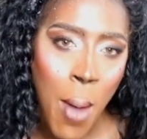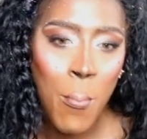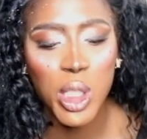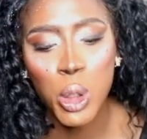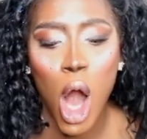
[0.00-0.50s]

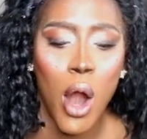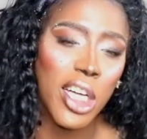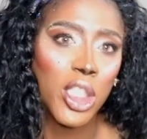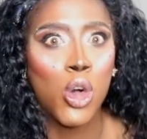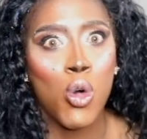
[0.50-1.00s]
But you are
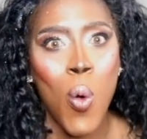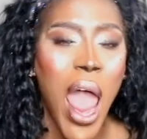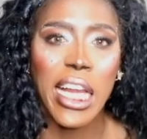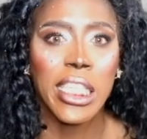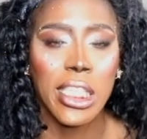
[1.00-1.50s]

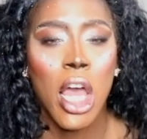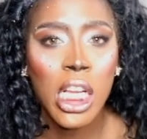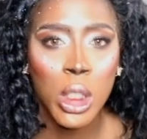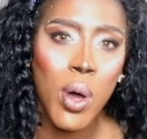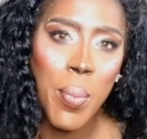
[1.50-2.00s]
attracted
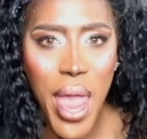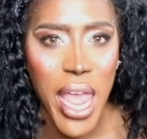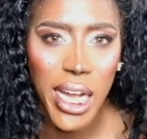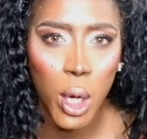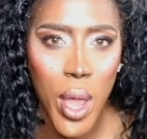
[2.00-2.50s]
to a
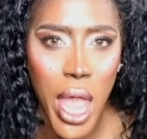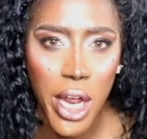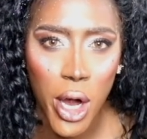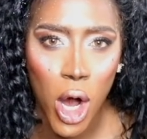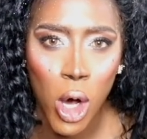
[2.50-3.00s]
man in a wig,
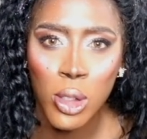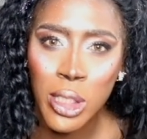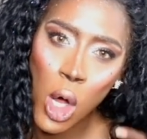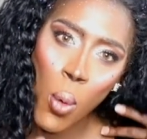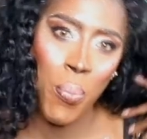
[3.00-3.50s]
girl.
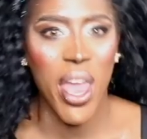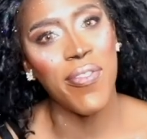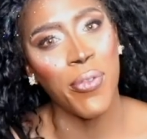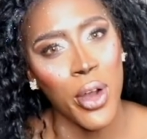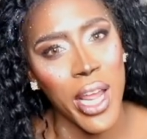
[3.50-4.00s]
So be
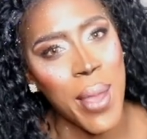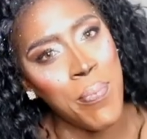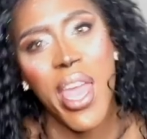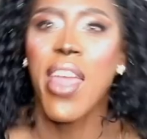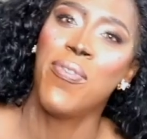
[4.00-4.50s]
free,
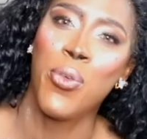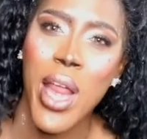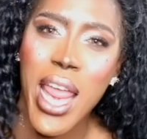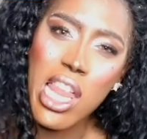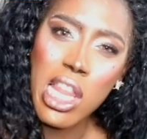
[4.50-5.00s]
be
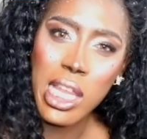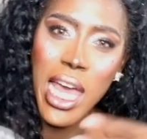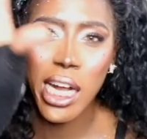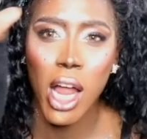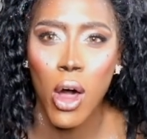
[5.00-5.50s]
free, and
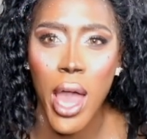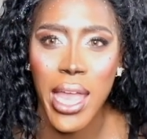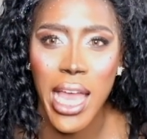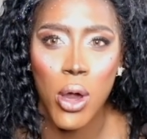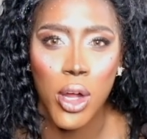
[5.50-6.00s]
let it all
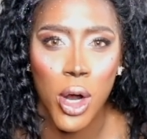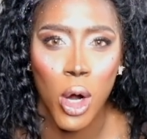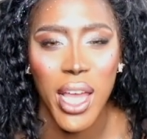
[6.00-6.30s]
hang out, girl.